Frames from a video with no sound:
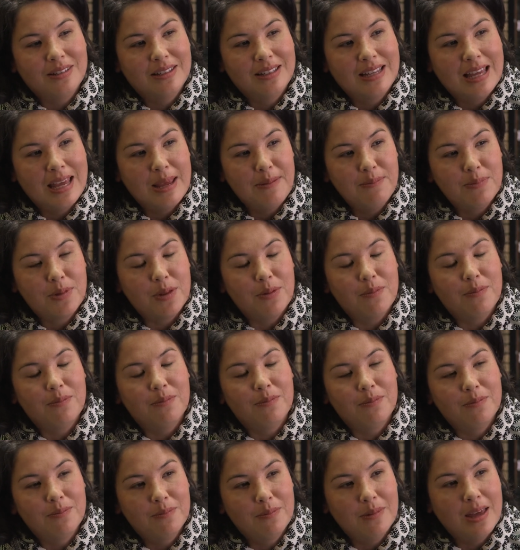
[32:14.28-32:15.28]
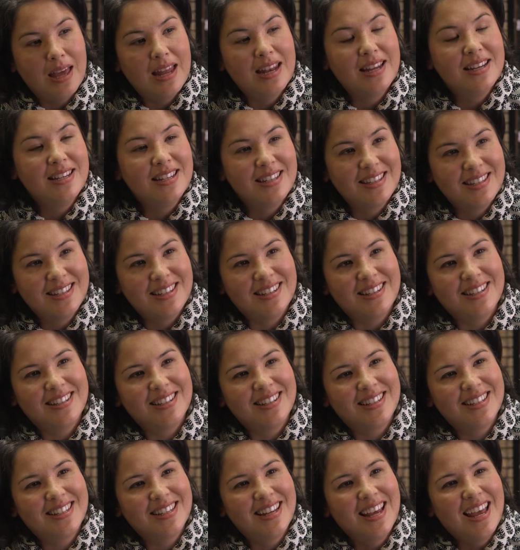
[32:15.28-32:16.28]
keep them at a
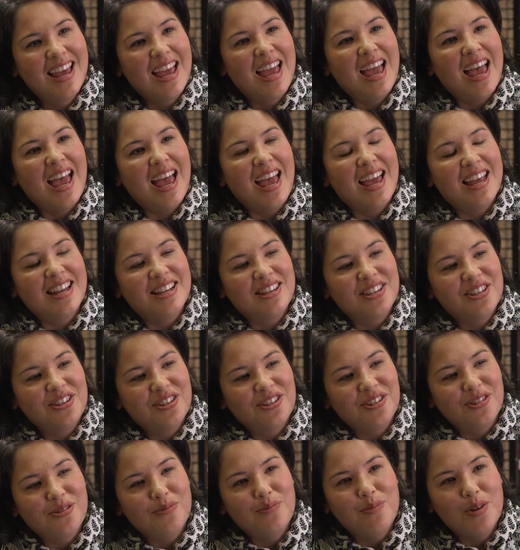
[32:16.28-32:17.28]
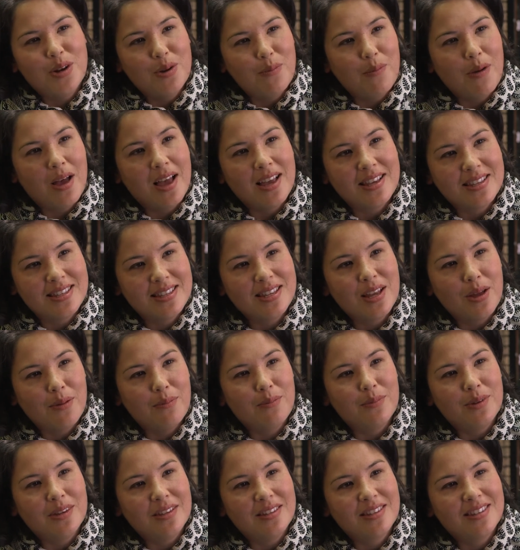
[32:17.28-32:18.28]
distance and to minimise
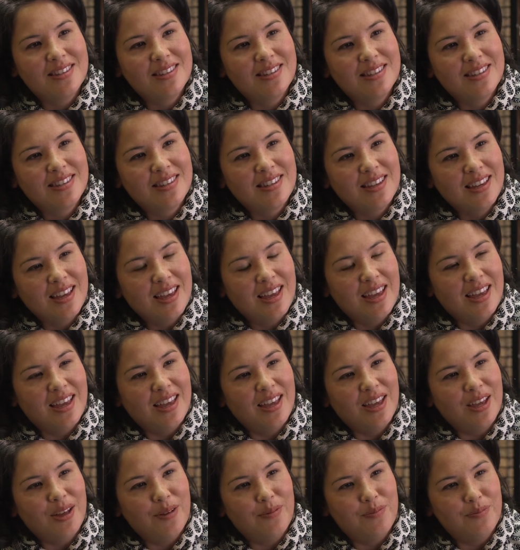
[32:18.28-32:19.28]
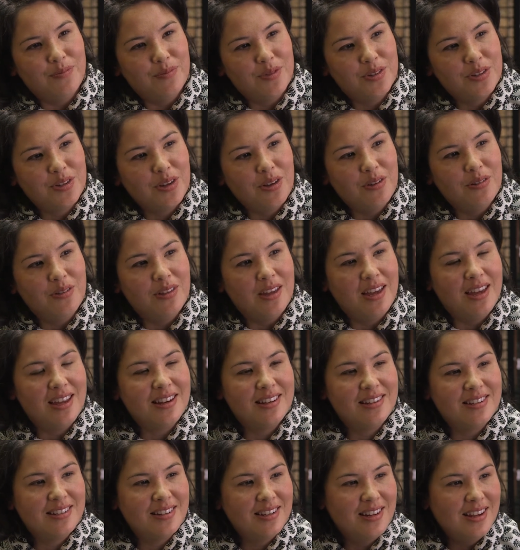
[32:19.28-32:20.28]
numbers so
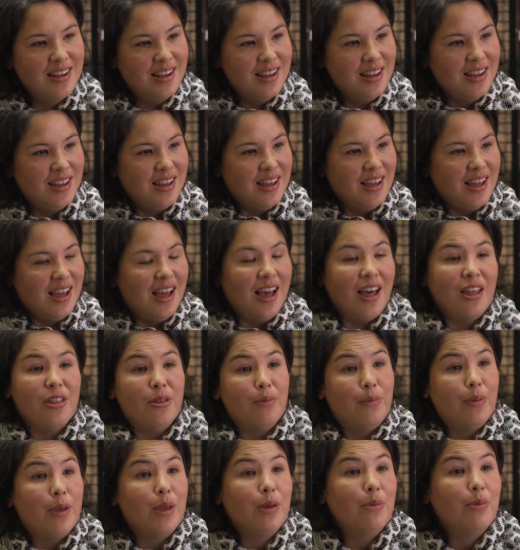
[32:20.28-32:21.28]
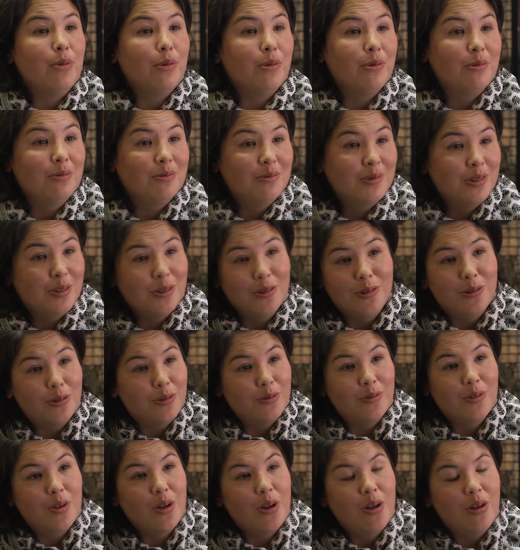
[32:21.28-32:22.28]
that other people could look
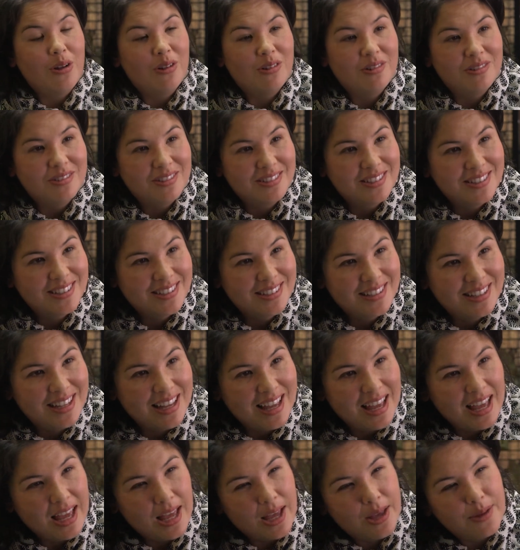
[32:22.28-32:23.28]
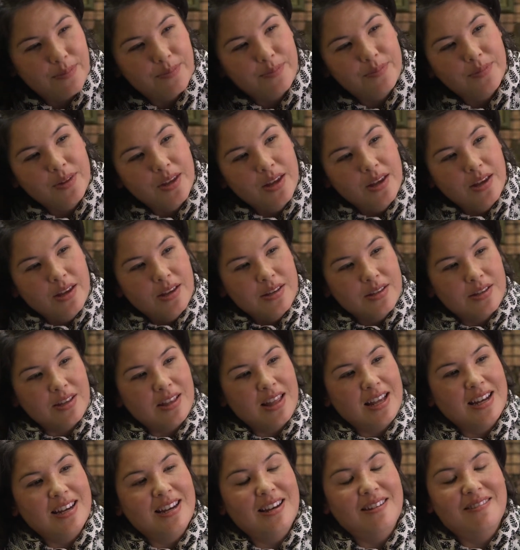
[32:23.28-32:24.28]
for gold. So
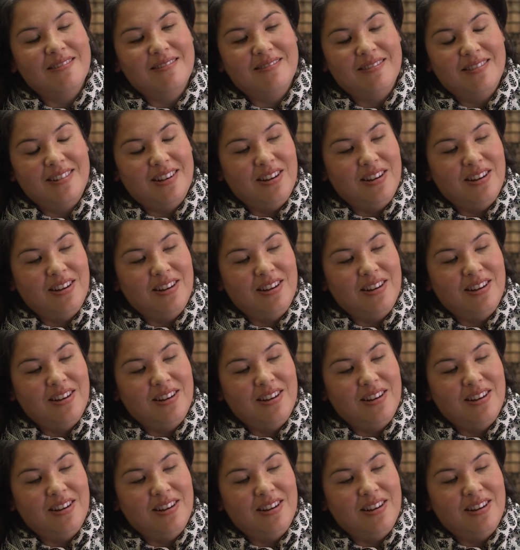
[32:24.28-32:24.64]
they didn't,